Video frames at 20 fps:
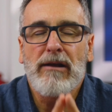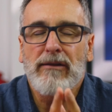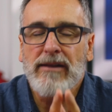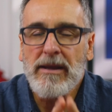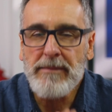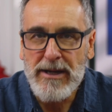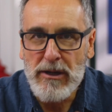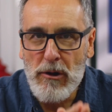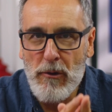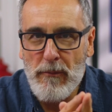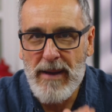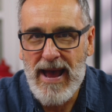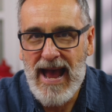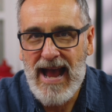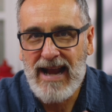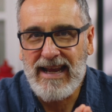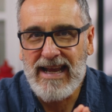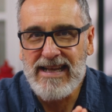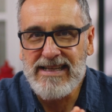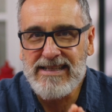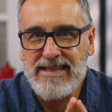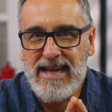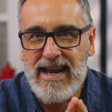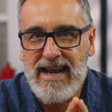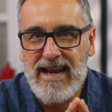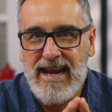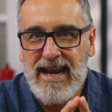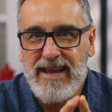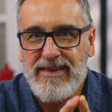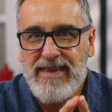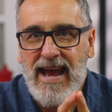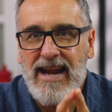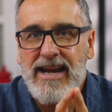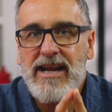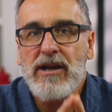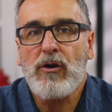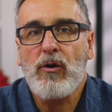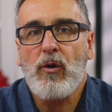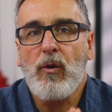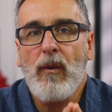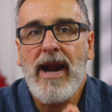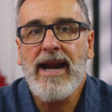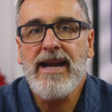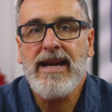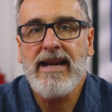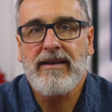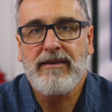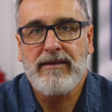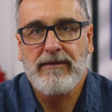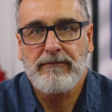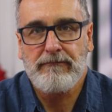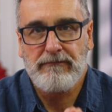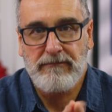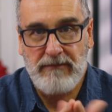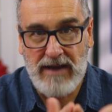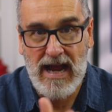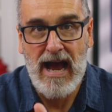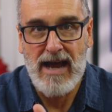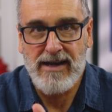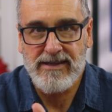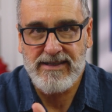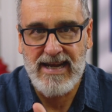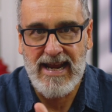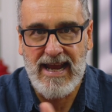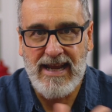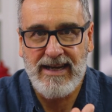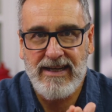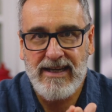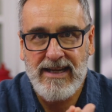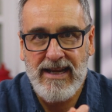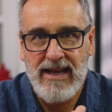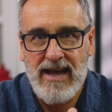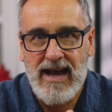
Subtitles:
let me go back and say that in creating content,